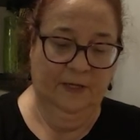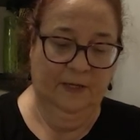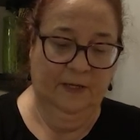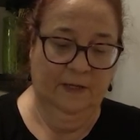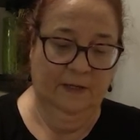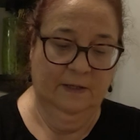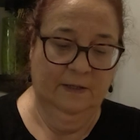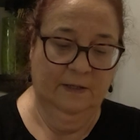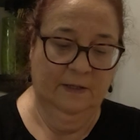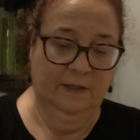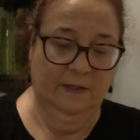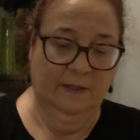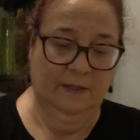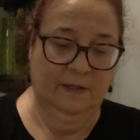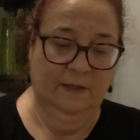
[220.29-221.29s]
And
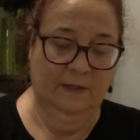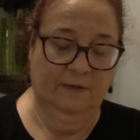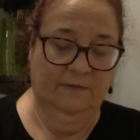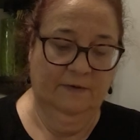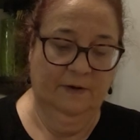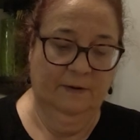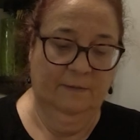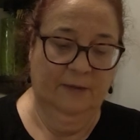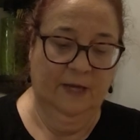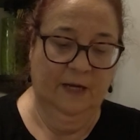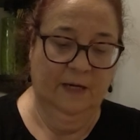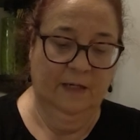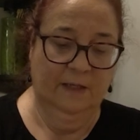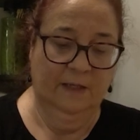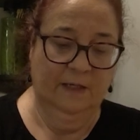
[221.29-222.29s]
if I
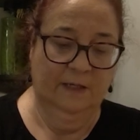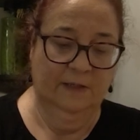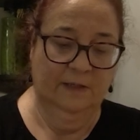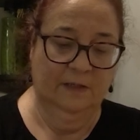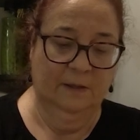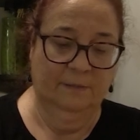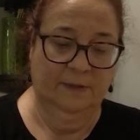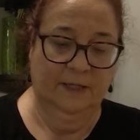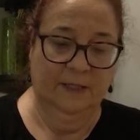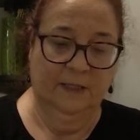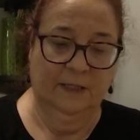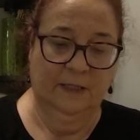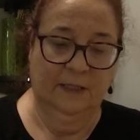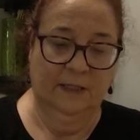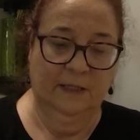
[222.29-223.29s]
make these, it'll be a
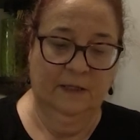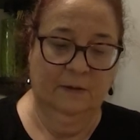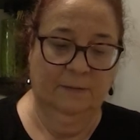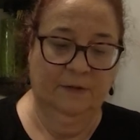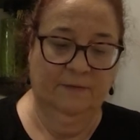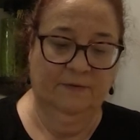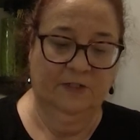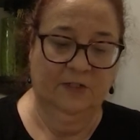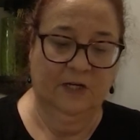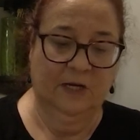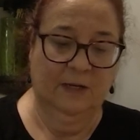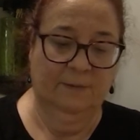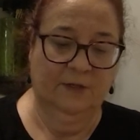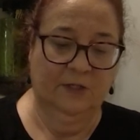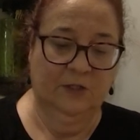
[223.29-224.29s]
little bit of a
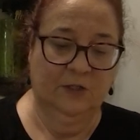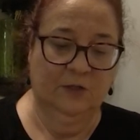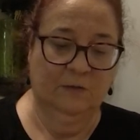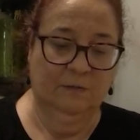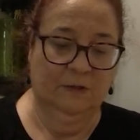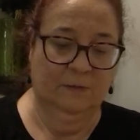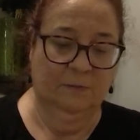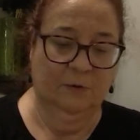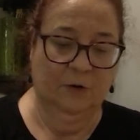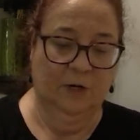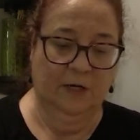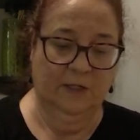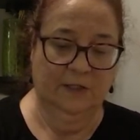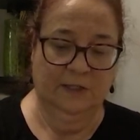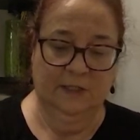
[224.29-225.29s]
time-consuming
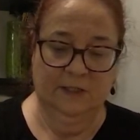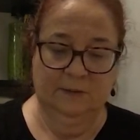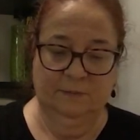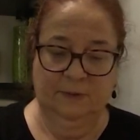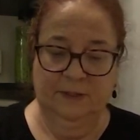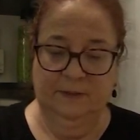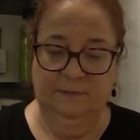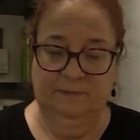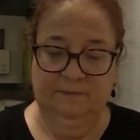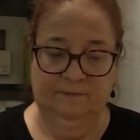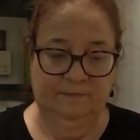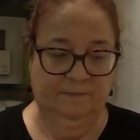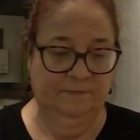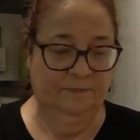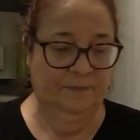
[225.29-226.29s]
process, but
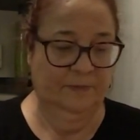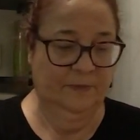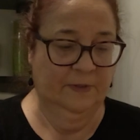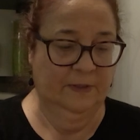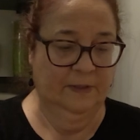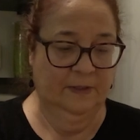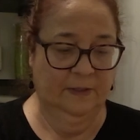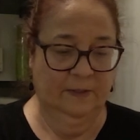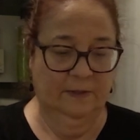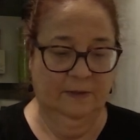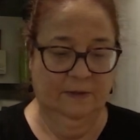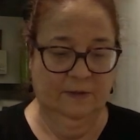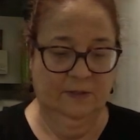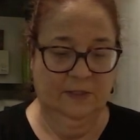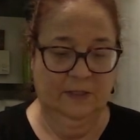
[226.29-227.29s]

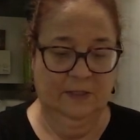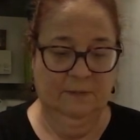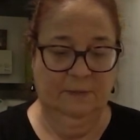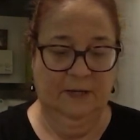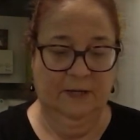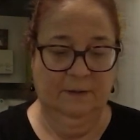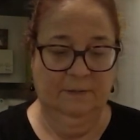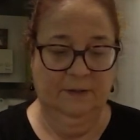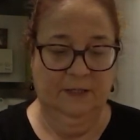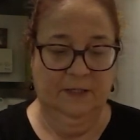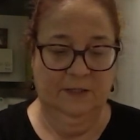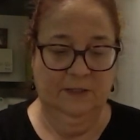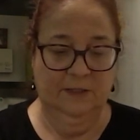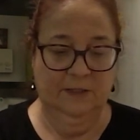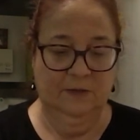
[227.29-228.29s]
it's not the back
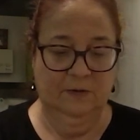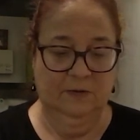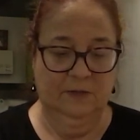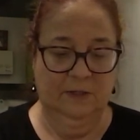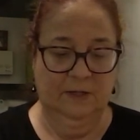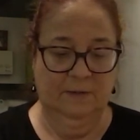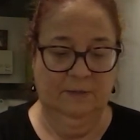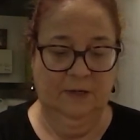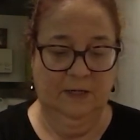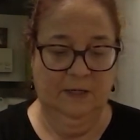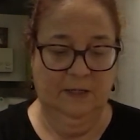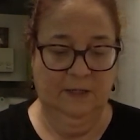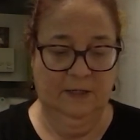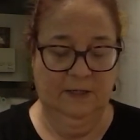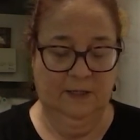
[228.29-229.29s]
piece. Hold on a
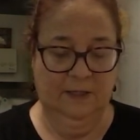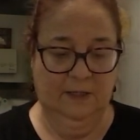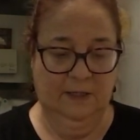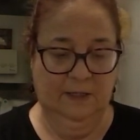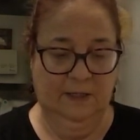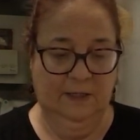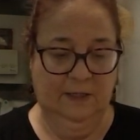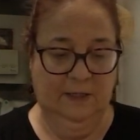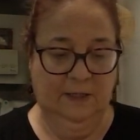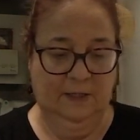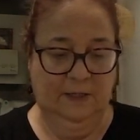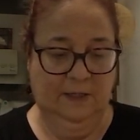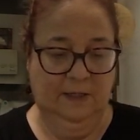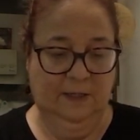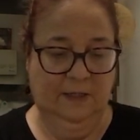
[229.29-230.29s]
minute.
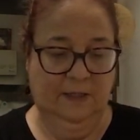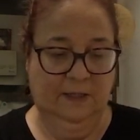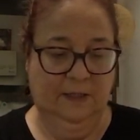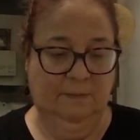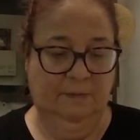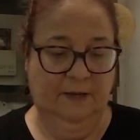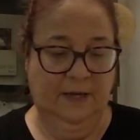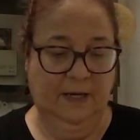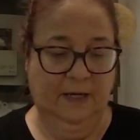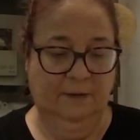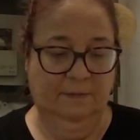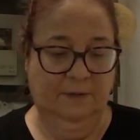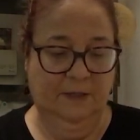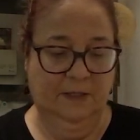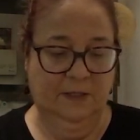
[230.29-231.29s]
Get the
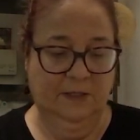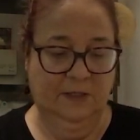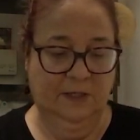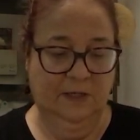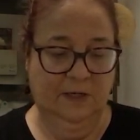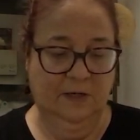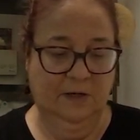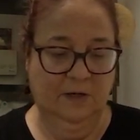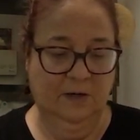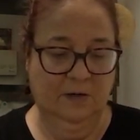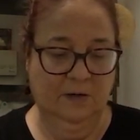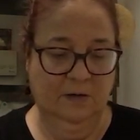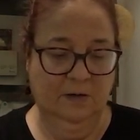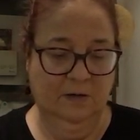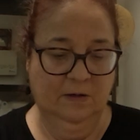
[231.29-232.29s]
back piece
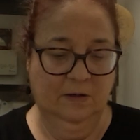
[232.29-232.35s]
here.